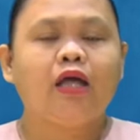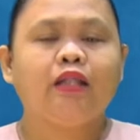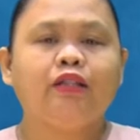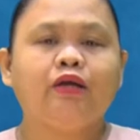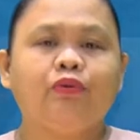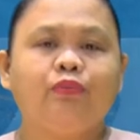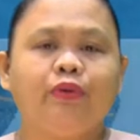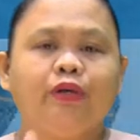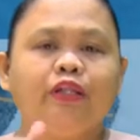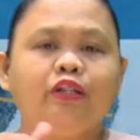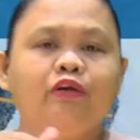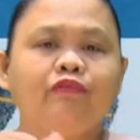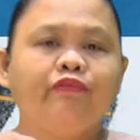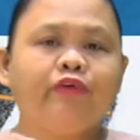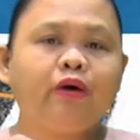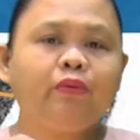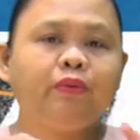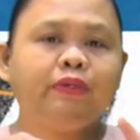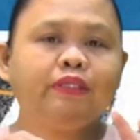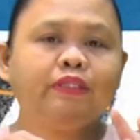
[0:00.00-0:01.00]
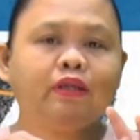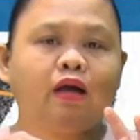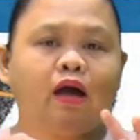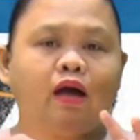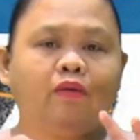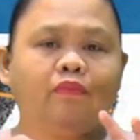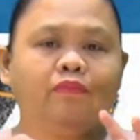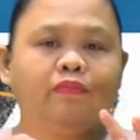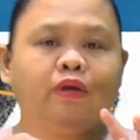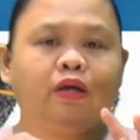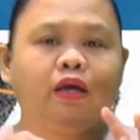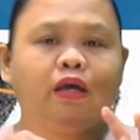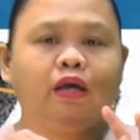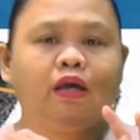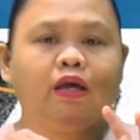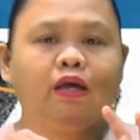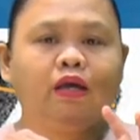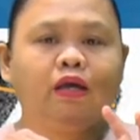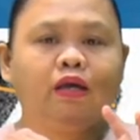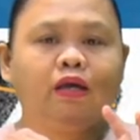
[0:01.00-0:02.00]
The width of our thumb
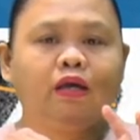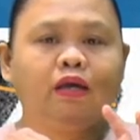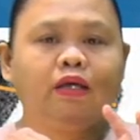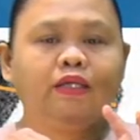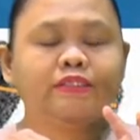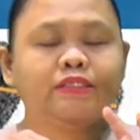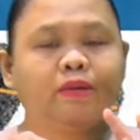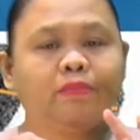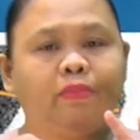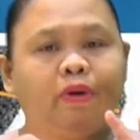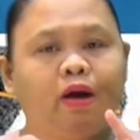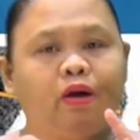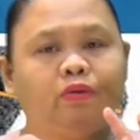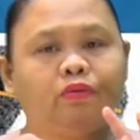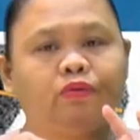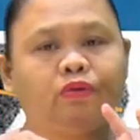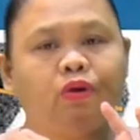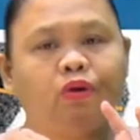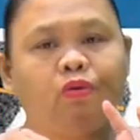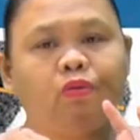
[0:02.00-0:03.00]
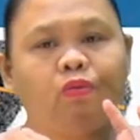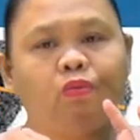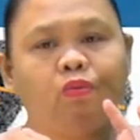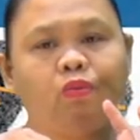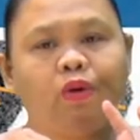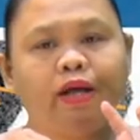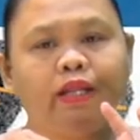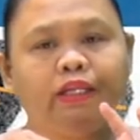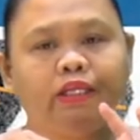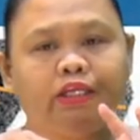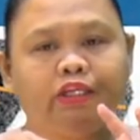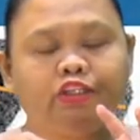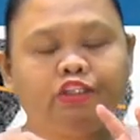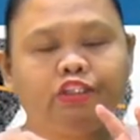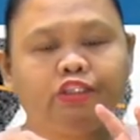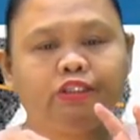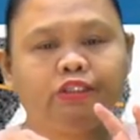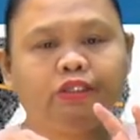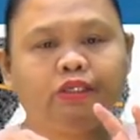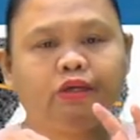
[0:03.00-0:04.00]
is about 1
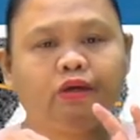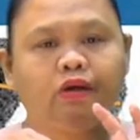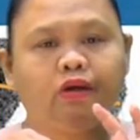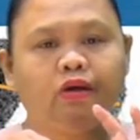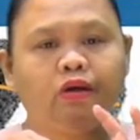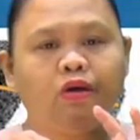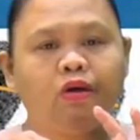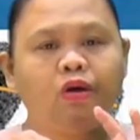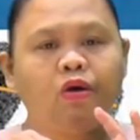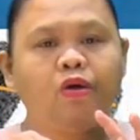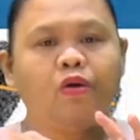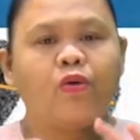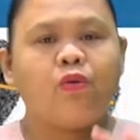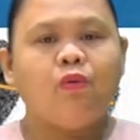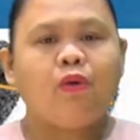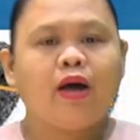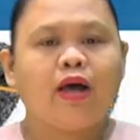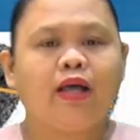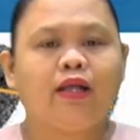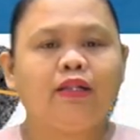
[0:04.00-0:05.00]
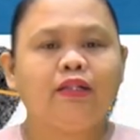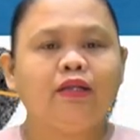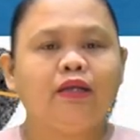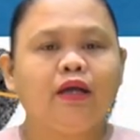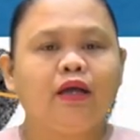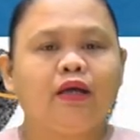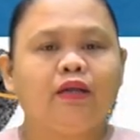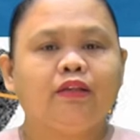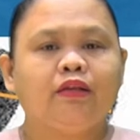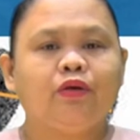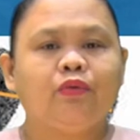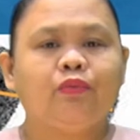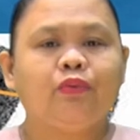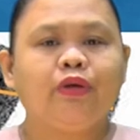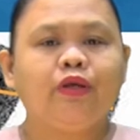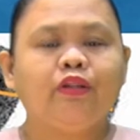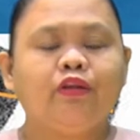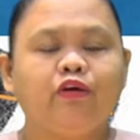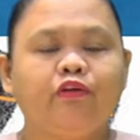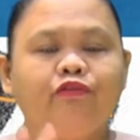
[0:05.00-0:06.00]
inch, while the
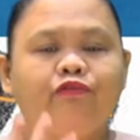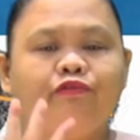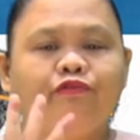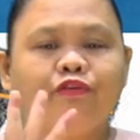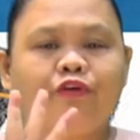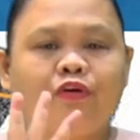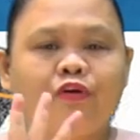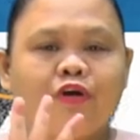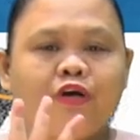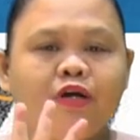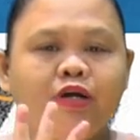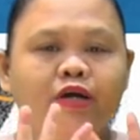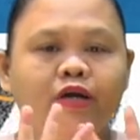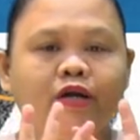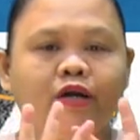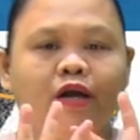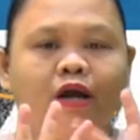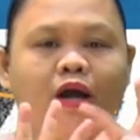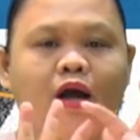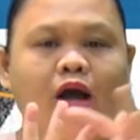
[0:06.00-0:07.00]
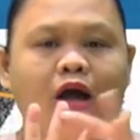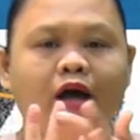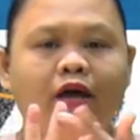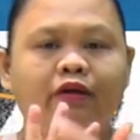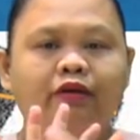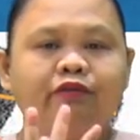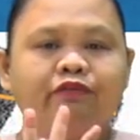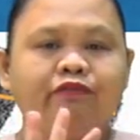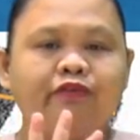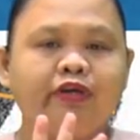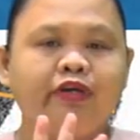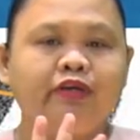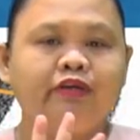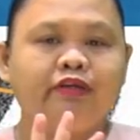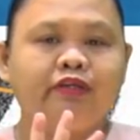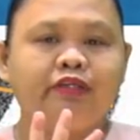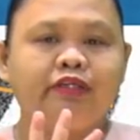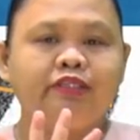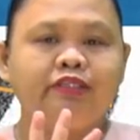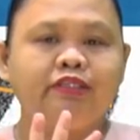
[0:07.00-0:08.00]
width of 4 other
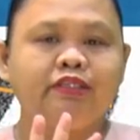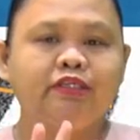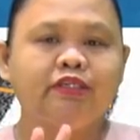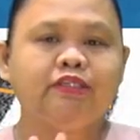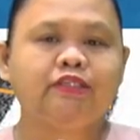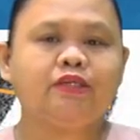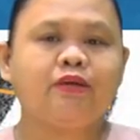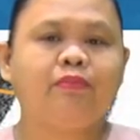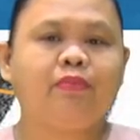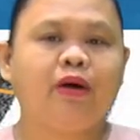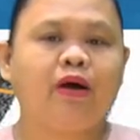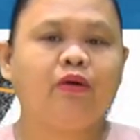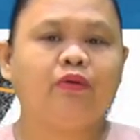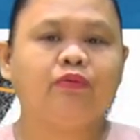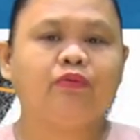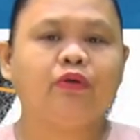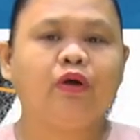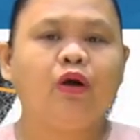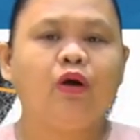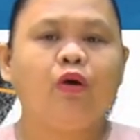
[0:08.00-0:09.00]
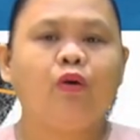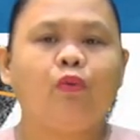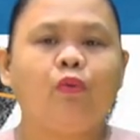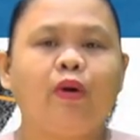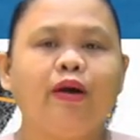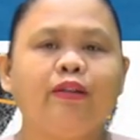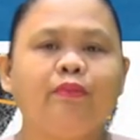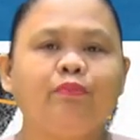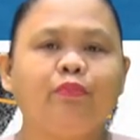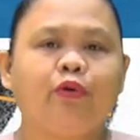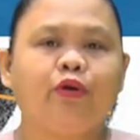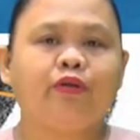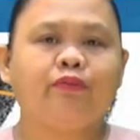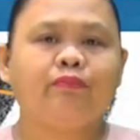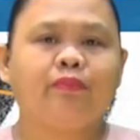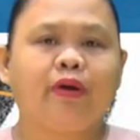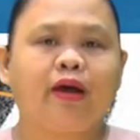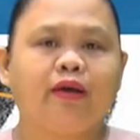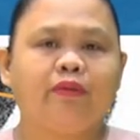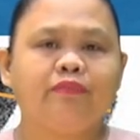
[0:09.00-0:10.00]
fingers is about
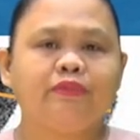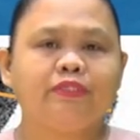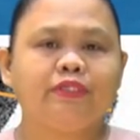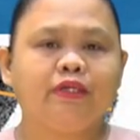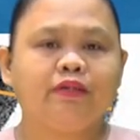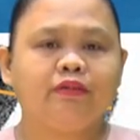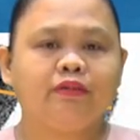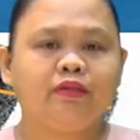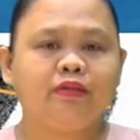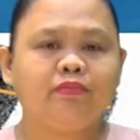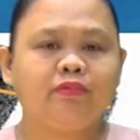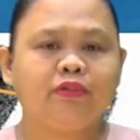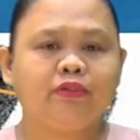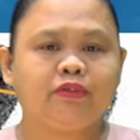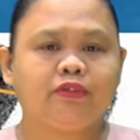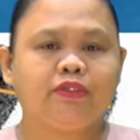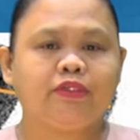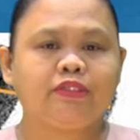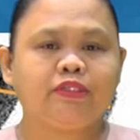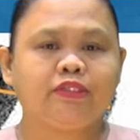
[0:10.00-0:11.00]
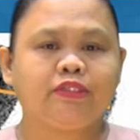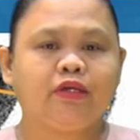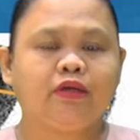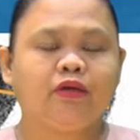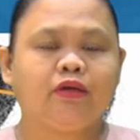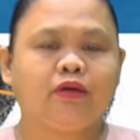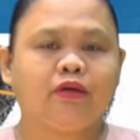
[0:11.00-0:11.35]
1.5 centimeters.